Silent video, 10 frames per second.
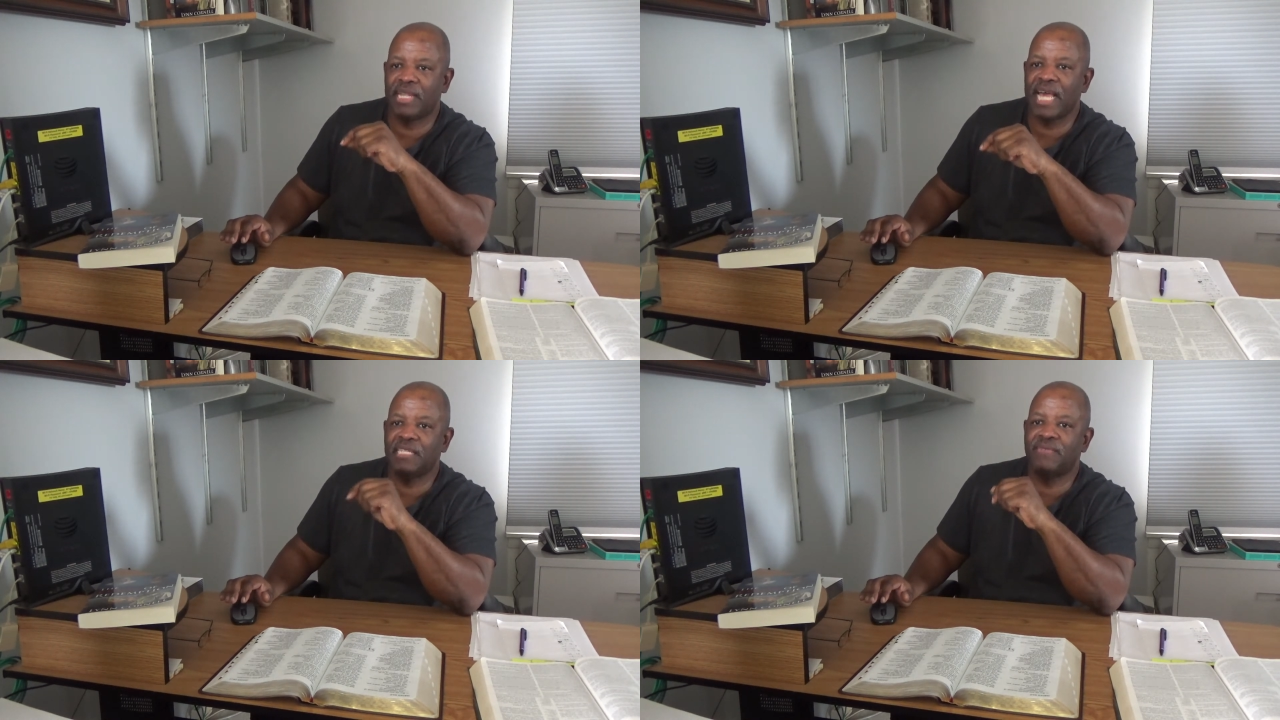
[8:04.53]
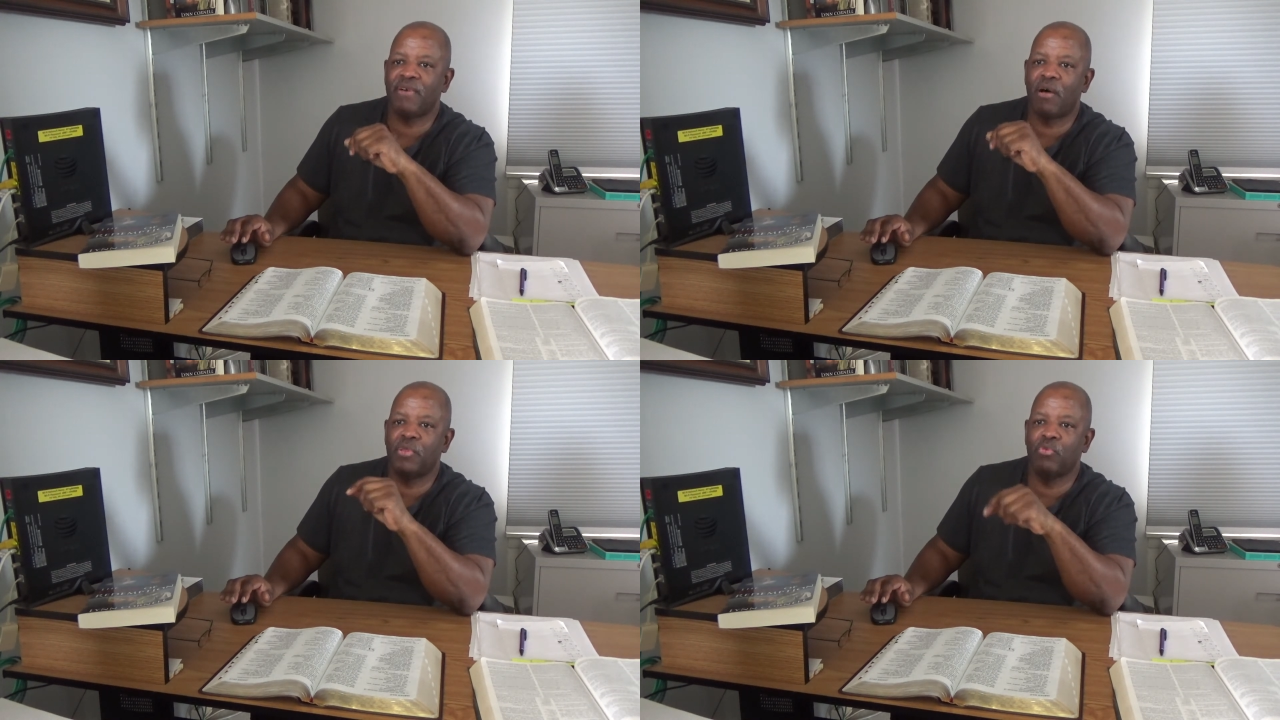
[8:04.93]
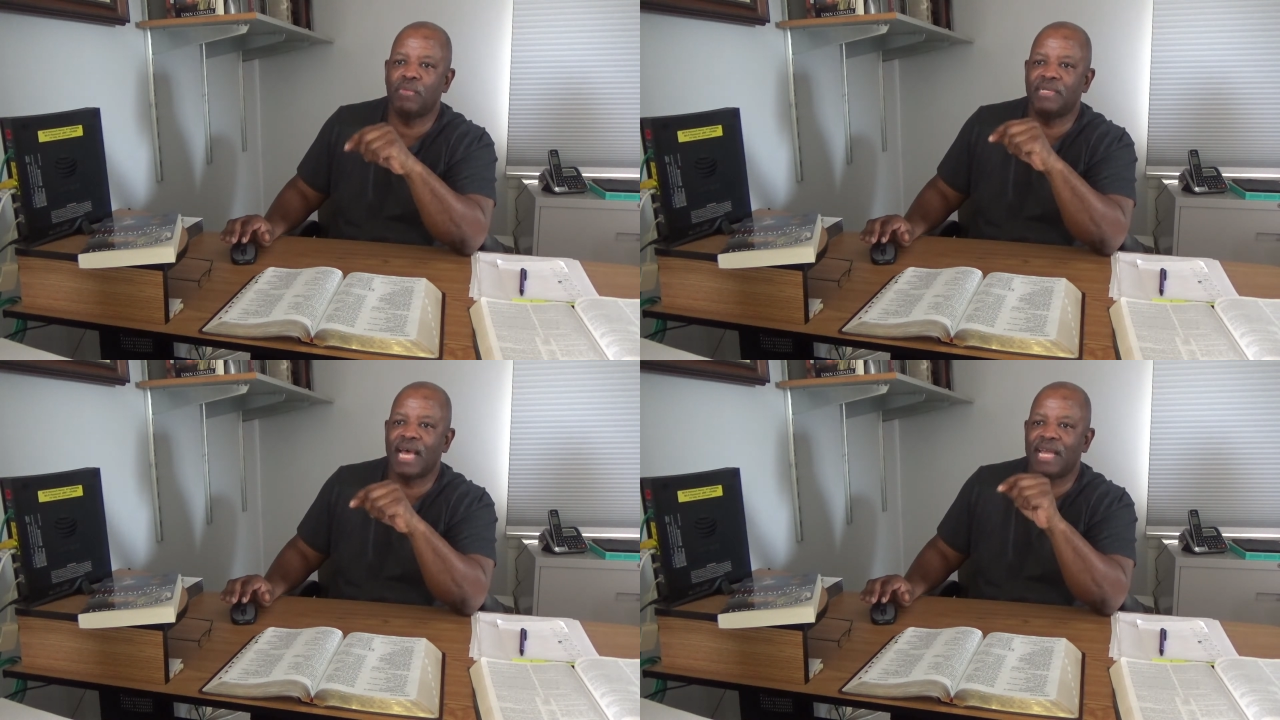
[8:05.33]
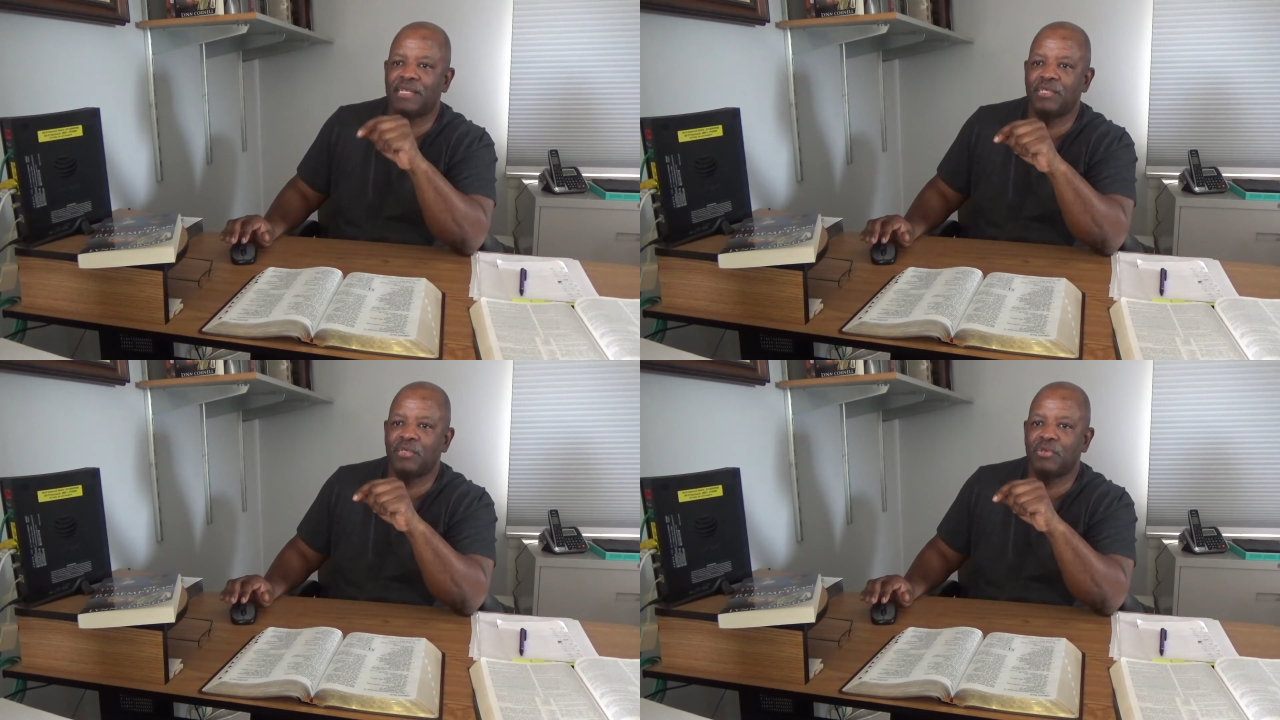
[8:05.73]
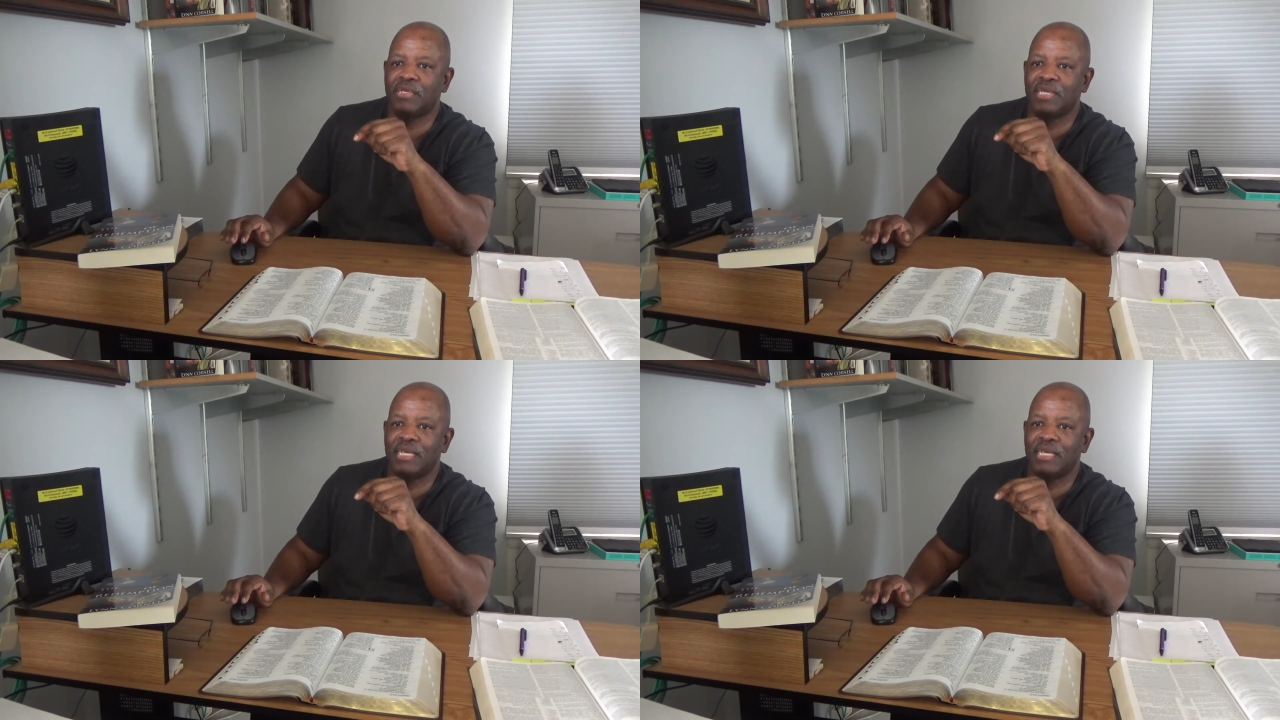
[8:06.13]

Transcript: Last of all, the woman died too.